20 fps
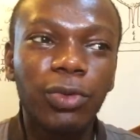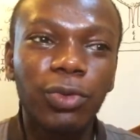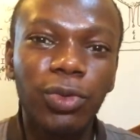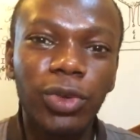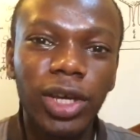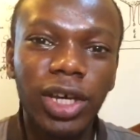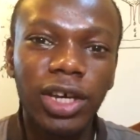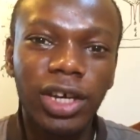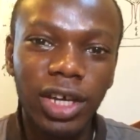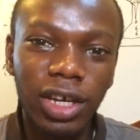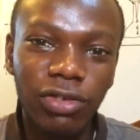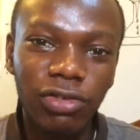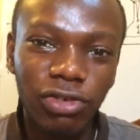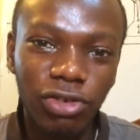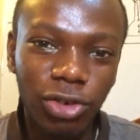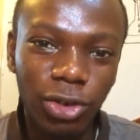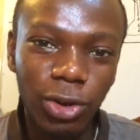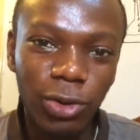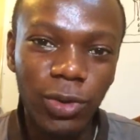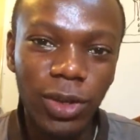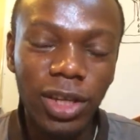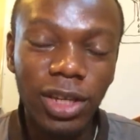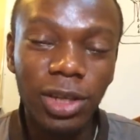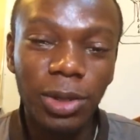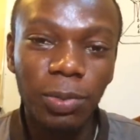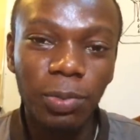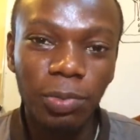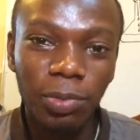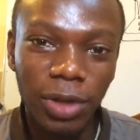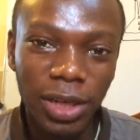we are enjoying
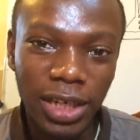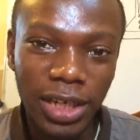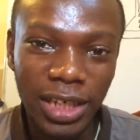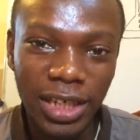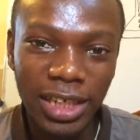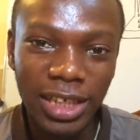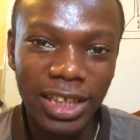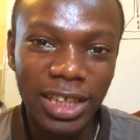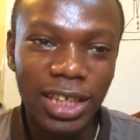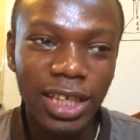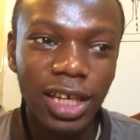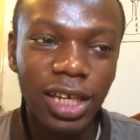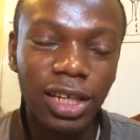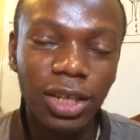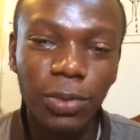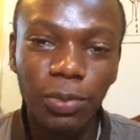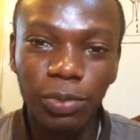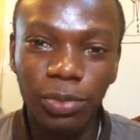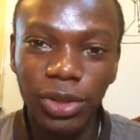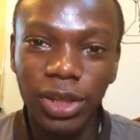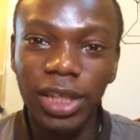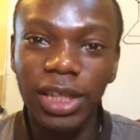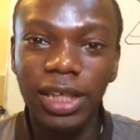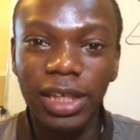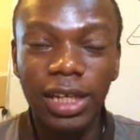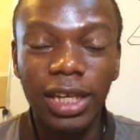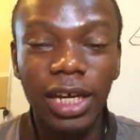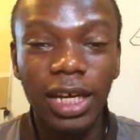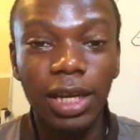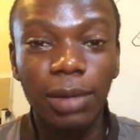the money
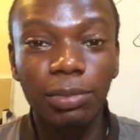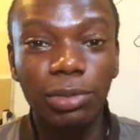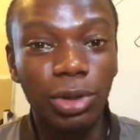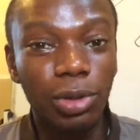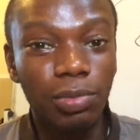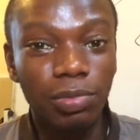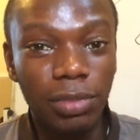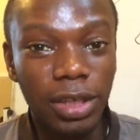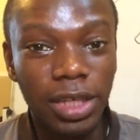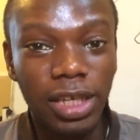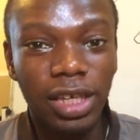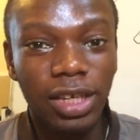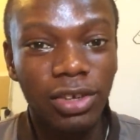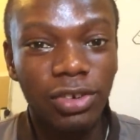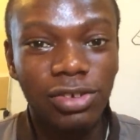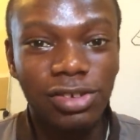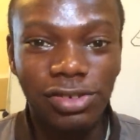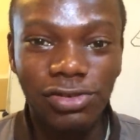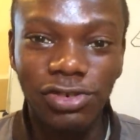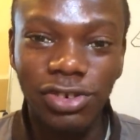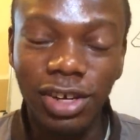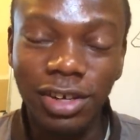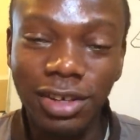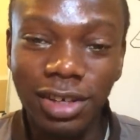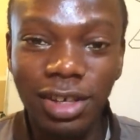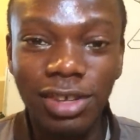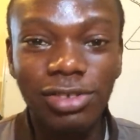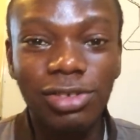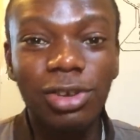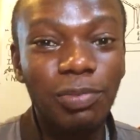that I am not making, because this
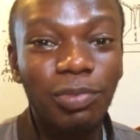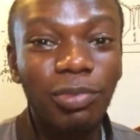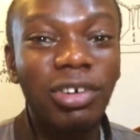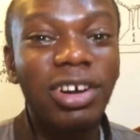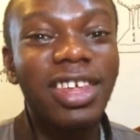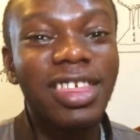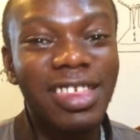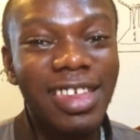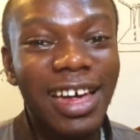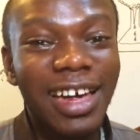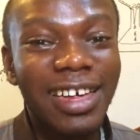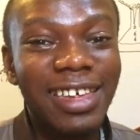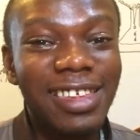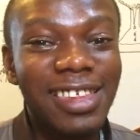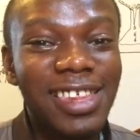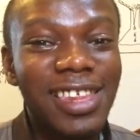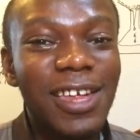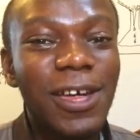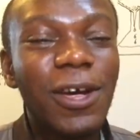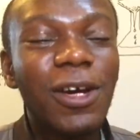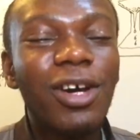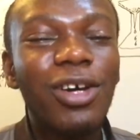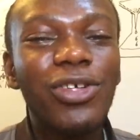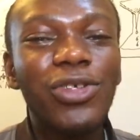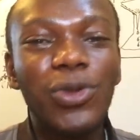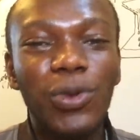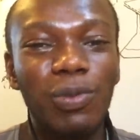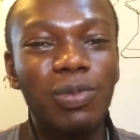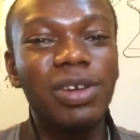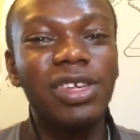channel is not monetized.
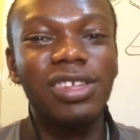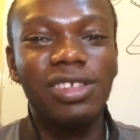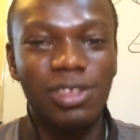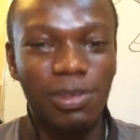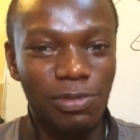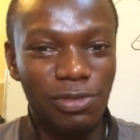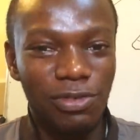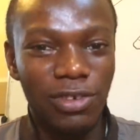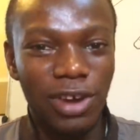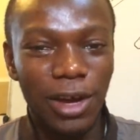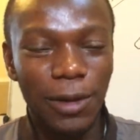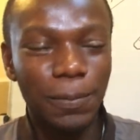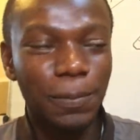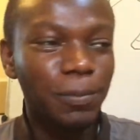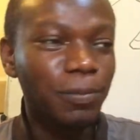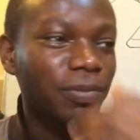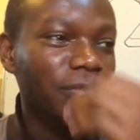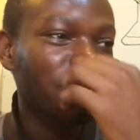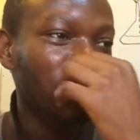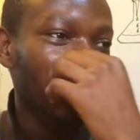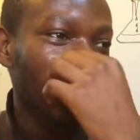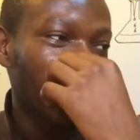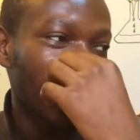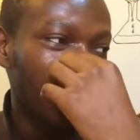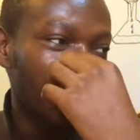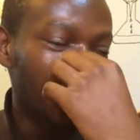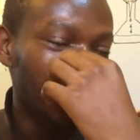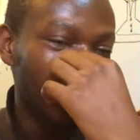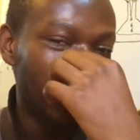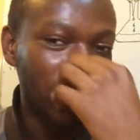So please subscribe.
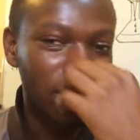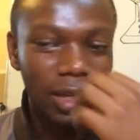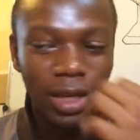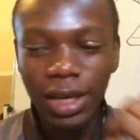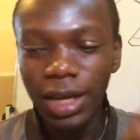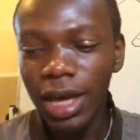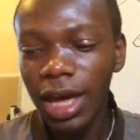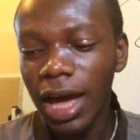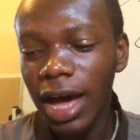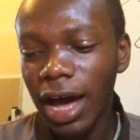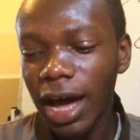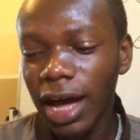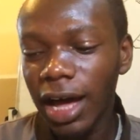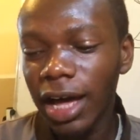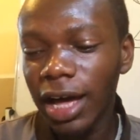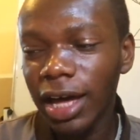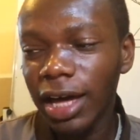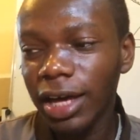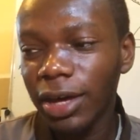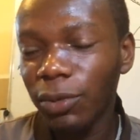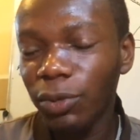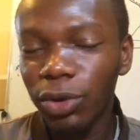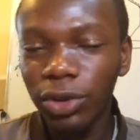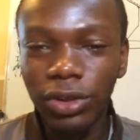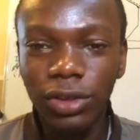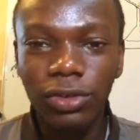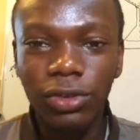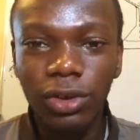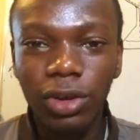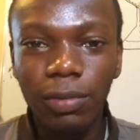Anyway, I want
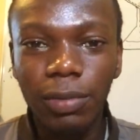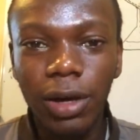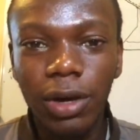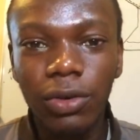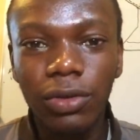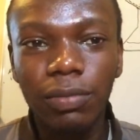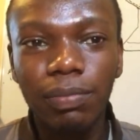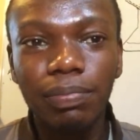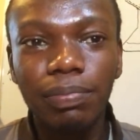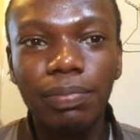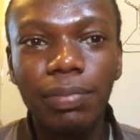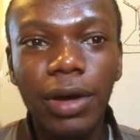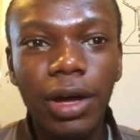to talk about